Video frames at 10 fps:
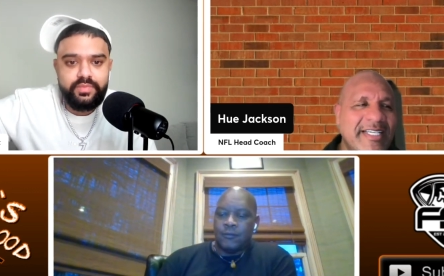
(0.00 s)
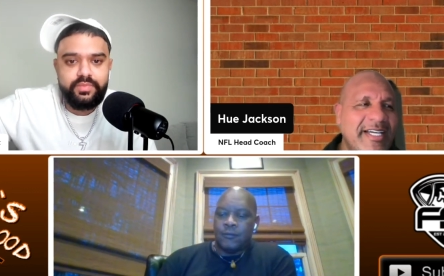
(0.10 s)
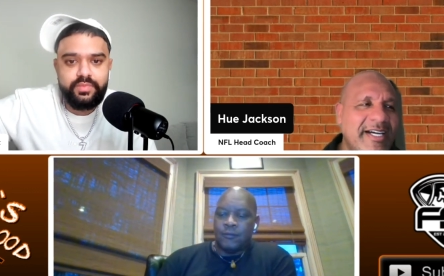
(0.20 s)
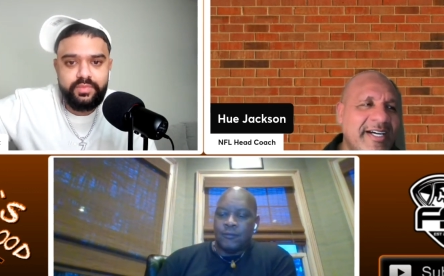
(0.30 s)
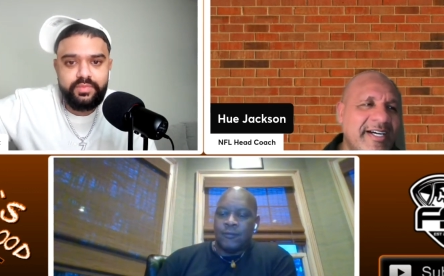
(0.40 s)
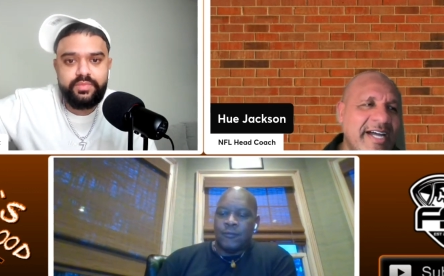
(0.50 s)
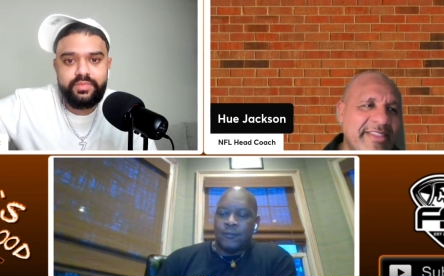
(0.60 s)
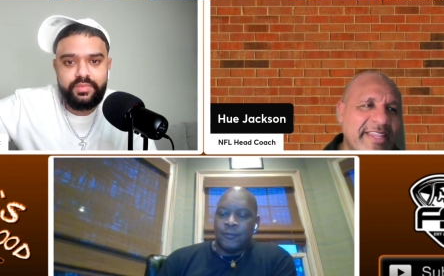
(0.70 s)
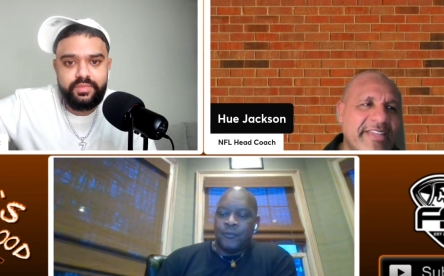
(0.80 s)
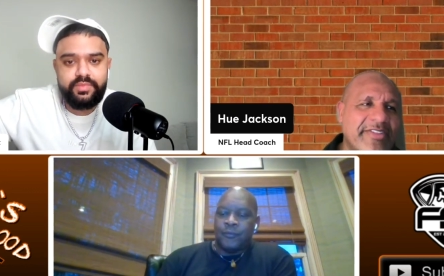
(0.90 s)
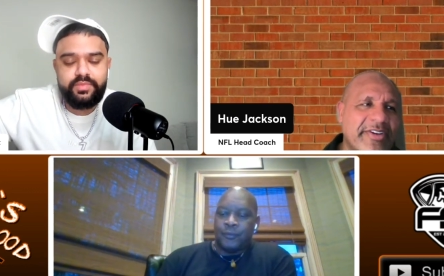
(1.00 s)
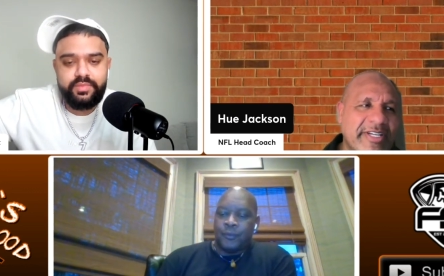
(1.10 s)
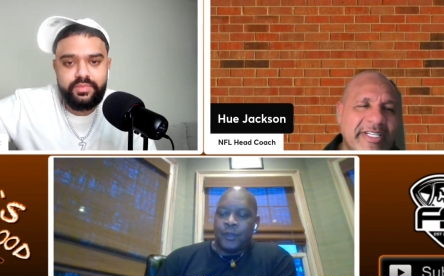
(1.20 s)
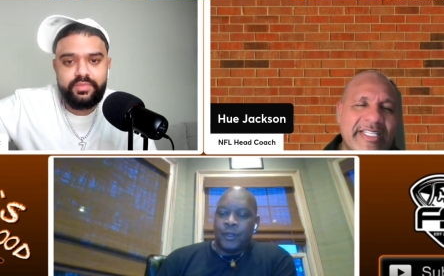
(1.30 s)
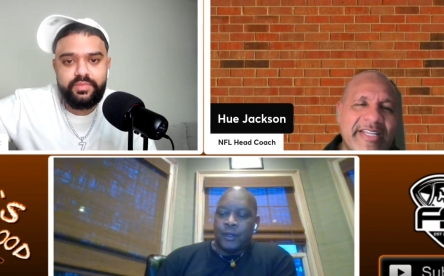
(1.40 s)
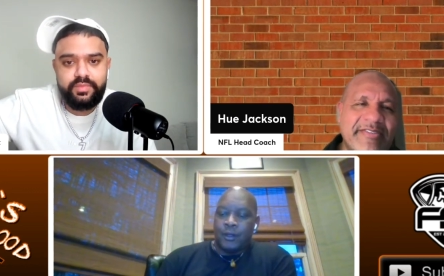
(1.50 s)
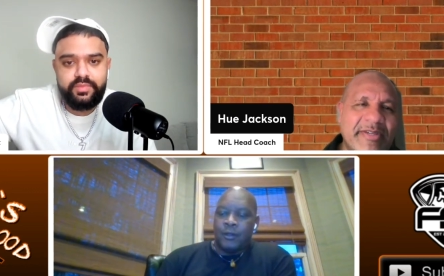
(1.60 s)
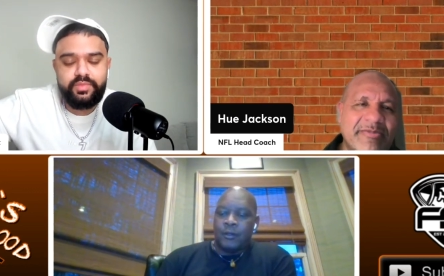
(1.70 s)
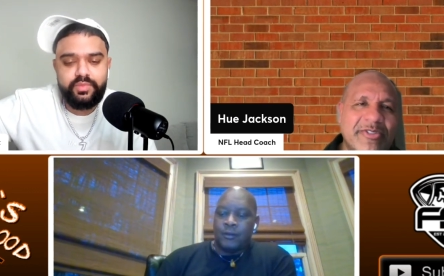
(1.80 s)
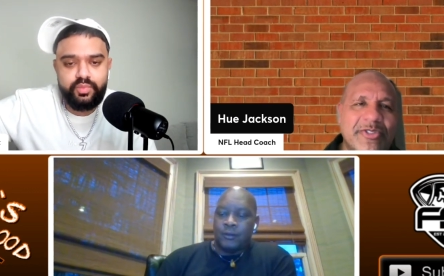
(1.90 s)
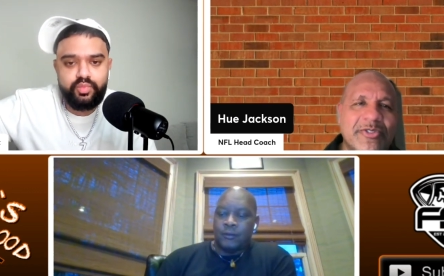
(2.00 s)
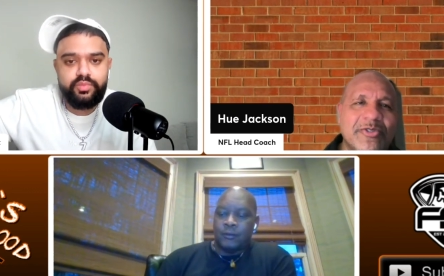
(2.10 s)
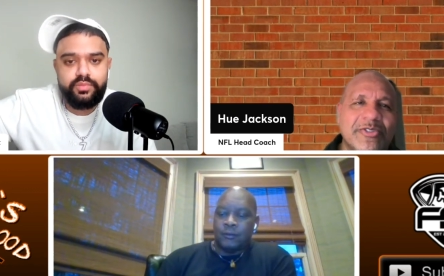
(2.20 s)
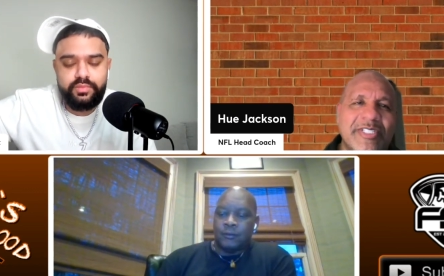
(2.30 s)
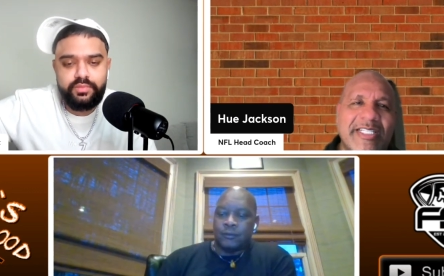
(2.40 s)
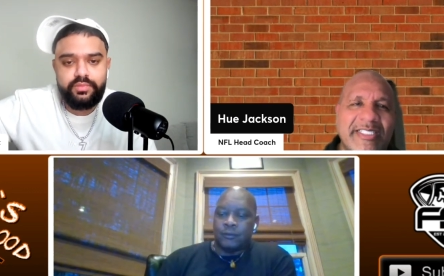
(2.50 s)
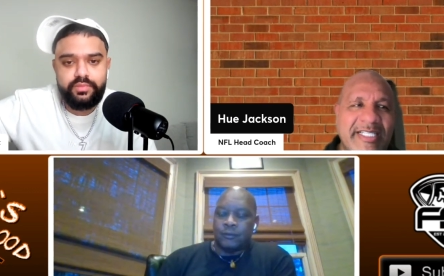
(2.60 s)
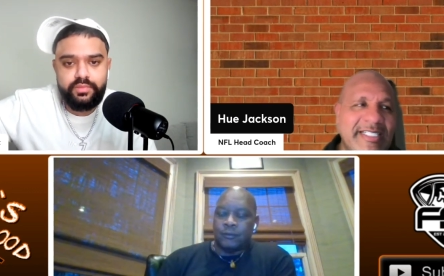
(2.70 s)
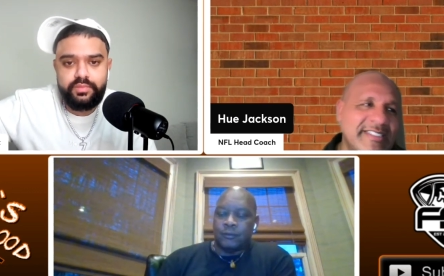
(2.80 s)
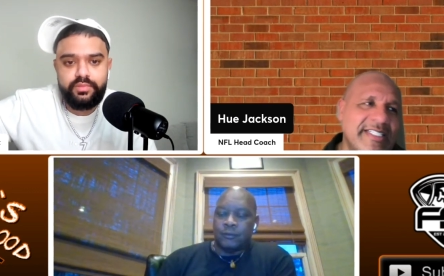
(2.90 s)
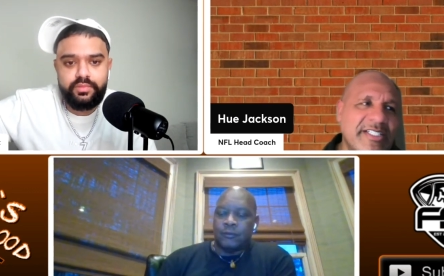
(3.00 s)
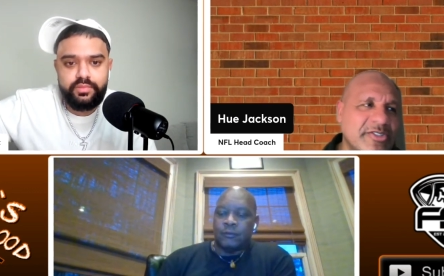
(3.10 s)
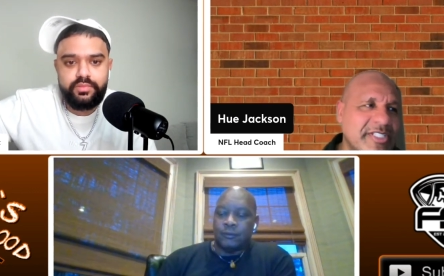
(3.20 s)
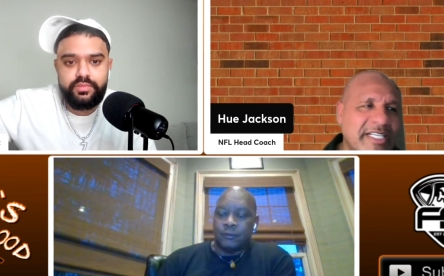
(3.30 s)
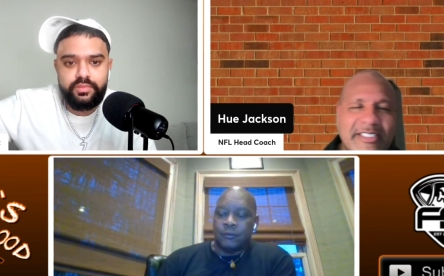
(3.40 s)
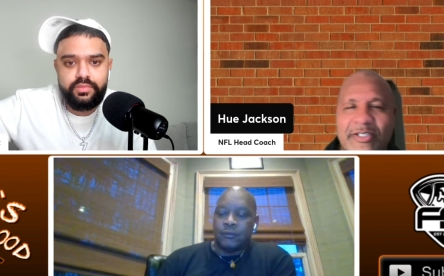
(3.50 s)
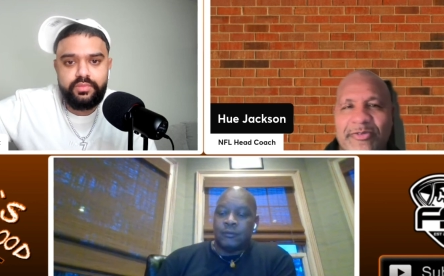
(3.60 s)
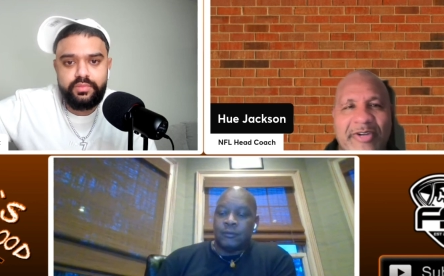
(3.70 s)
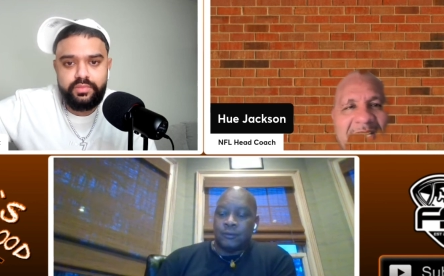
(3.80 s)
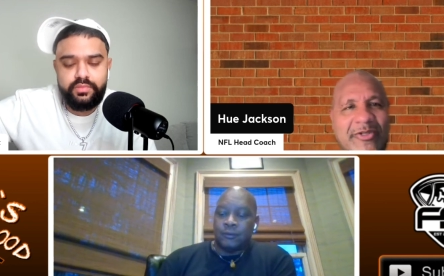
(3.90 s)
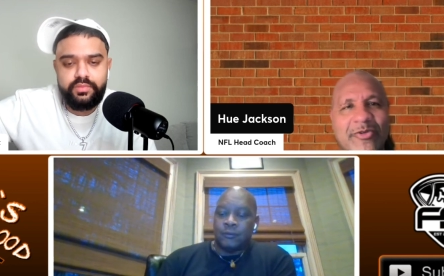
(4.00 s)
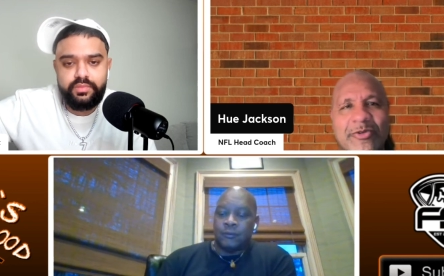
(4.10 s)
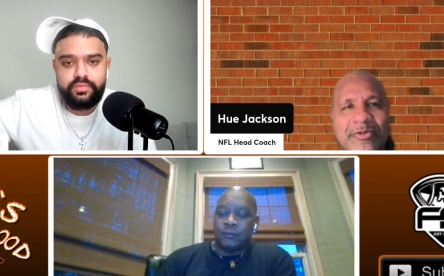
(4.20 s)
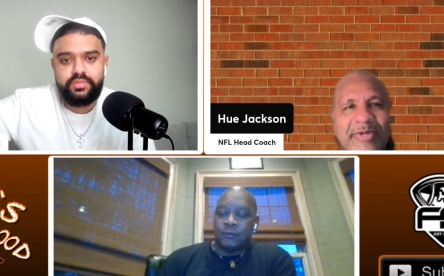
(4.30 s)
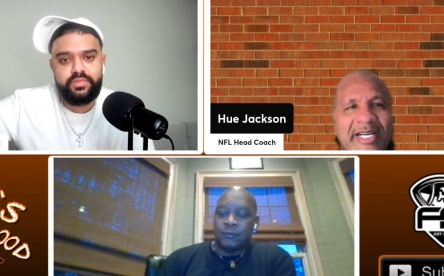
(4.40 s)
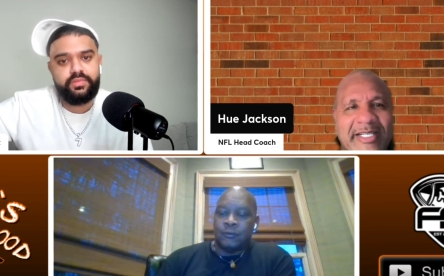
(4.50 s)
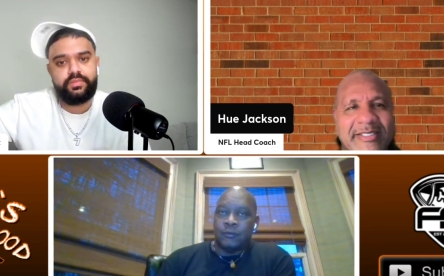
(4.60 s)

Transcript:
Speaker 1: Uh, I think they're going to give him the tools that he needs. He knows he has to go find a quarterback.